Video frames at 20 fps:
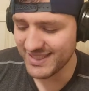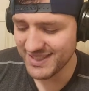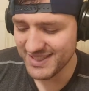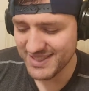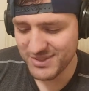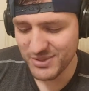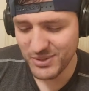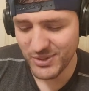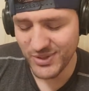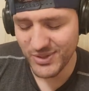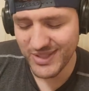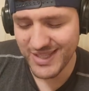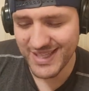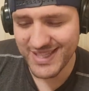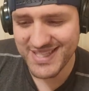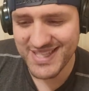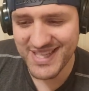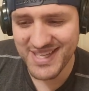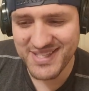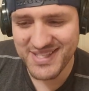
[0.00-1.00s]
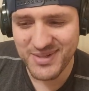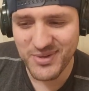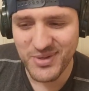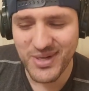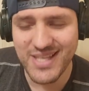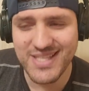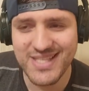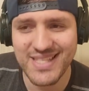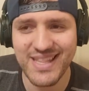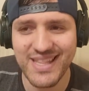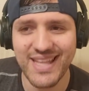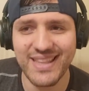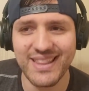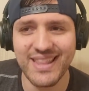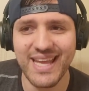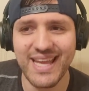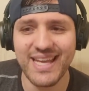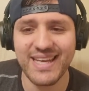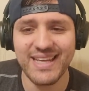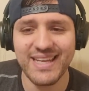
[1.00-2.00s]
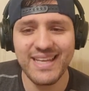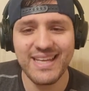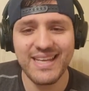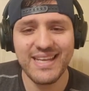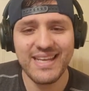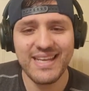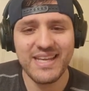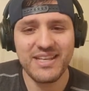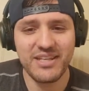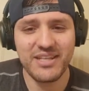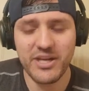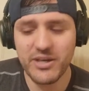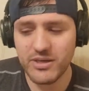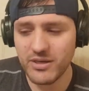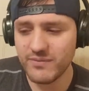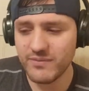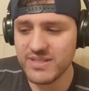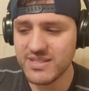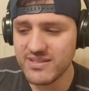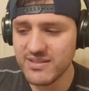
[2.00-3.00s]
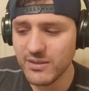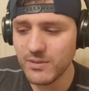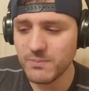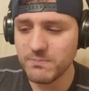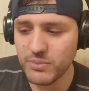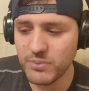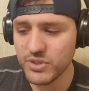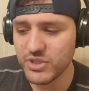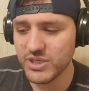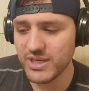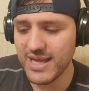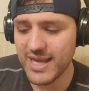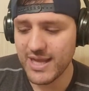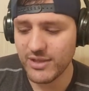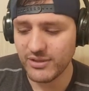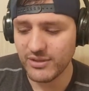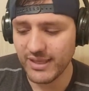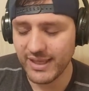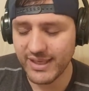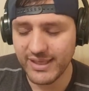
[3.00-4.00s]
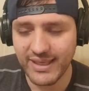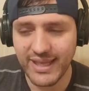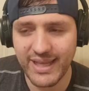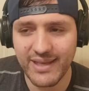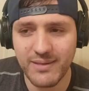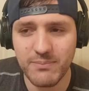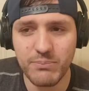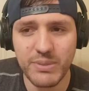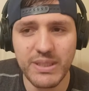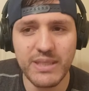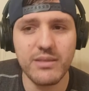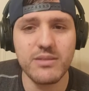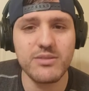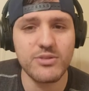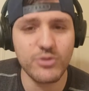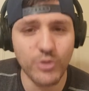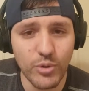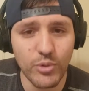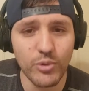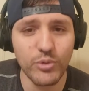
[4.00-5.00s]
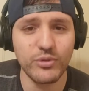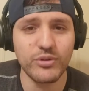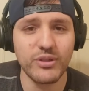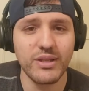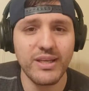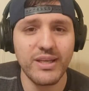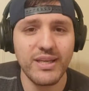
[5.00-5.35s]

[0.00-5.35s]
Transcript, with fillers: So it's it's crazy that that narrative is still pushing out and, and being sold